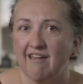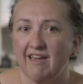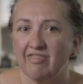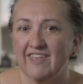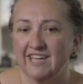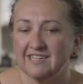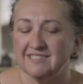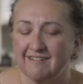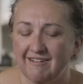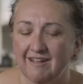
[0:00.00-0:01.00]
And that
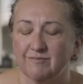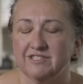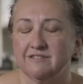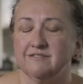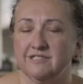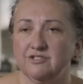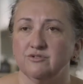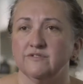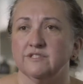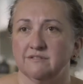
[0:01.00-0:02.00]
has absolutely
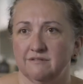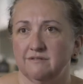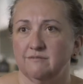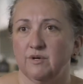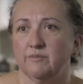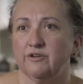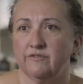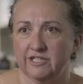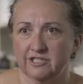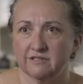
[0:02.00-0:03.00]
driven my
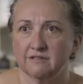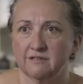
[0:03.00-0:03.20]
motivation.